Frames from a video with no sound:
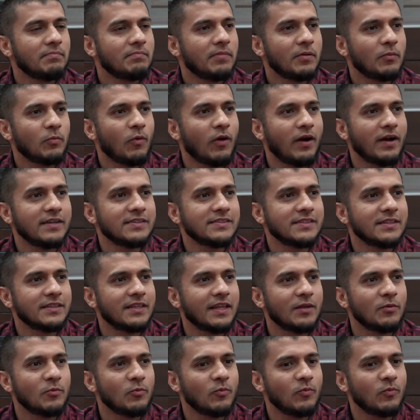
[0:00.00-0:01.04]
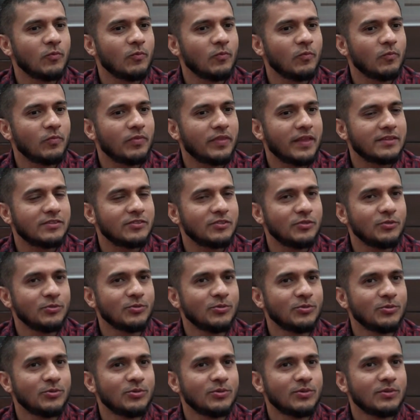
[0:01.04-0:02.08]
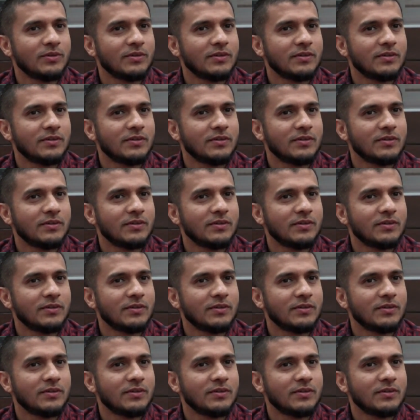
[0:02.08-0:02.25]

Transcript: But why is it then that you,